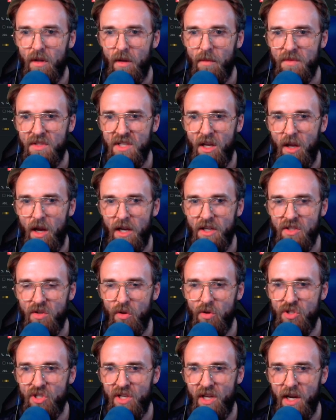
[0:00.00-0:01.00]
I'm tell I
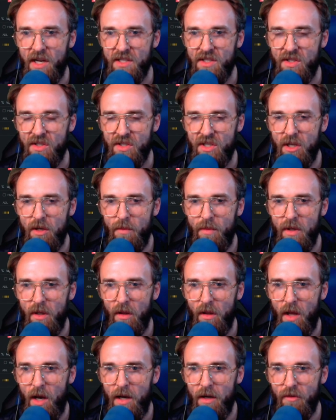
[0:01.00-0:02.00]
told you guys there's going to be a
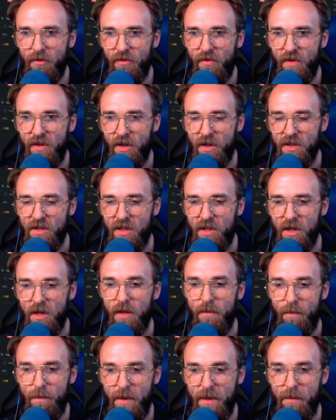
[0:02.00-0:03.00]
lot of there there
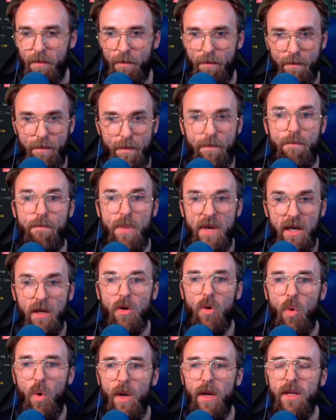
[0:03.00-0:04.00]
bi
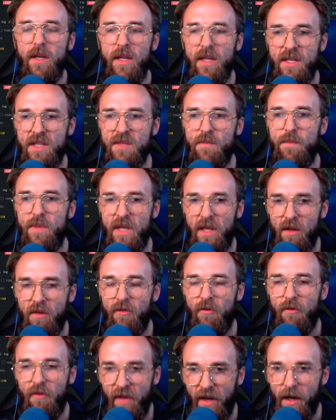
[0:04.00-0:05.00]
Bitcoin is
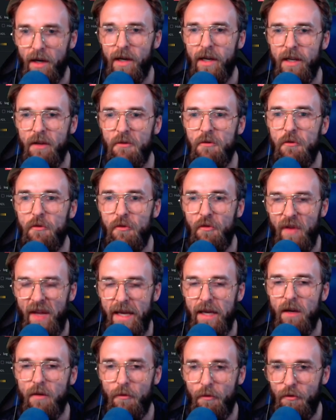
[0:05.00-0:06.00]
being very
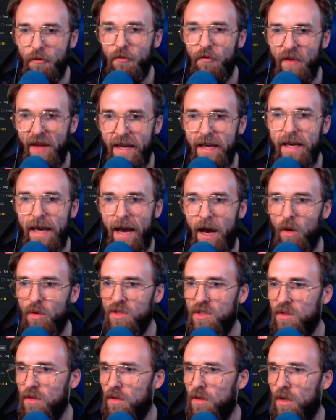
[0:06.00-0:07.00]
fake fake
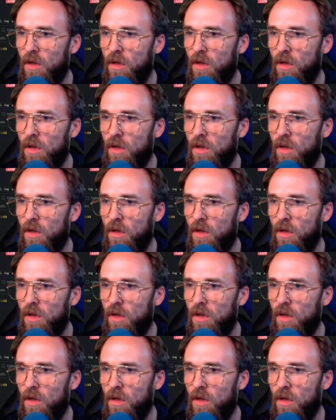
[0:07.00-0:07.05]
out